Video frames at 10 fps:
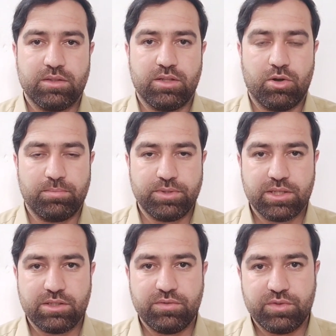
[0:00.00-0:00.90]
The
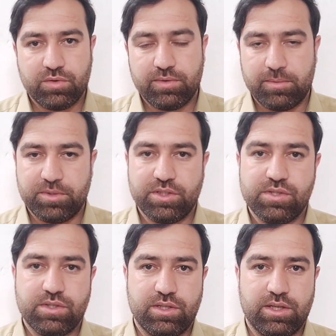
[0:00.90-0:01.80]
objective of
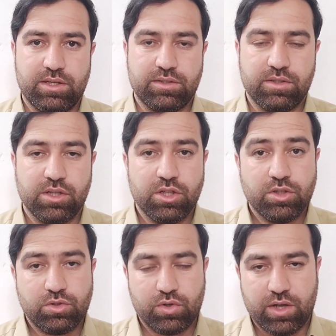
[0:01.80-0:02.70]
efficiency is
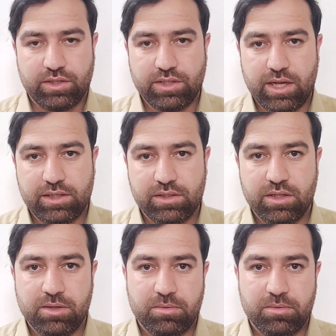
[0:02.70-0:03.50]
to conduct